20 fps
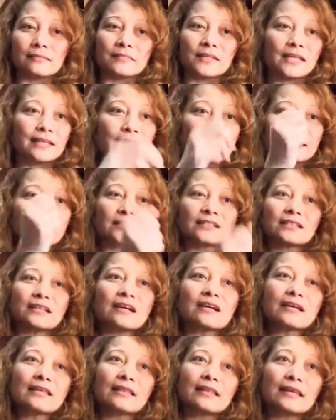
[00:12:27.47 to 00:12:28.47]
They get
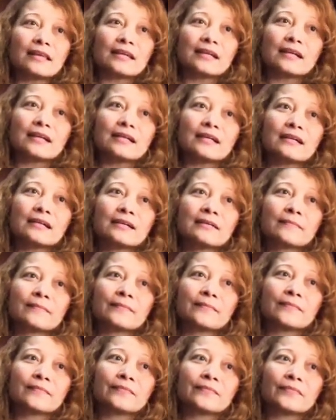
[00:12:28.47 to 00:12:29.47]
stuck there,
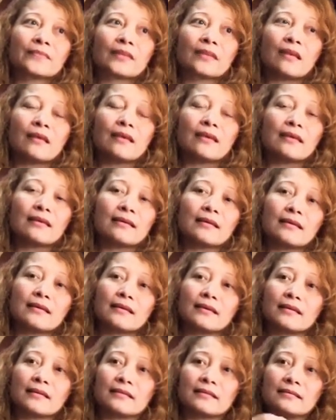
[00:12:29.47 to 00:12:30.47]

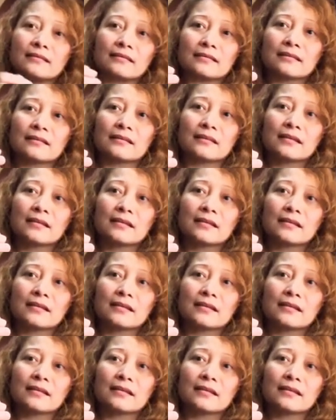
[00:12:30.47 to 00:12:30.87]
and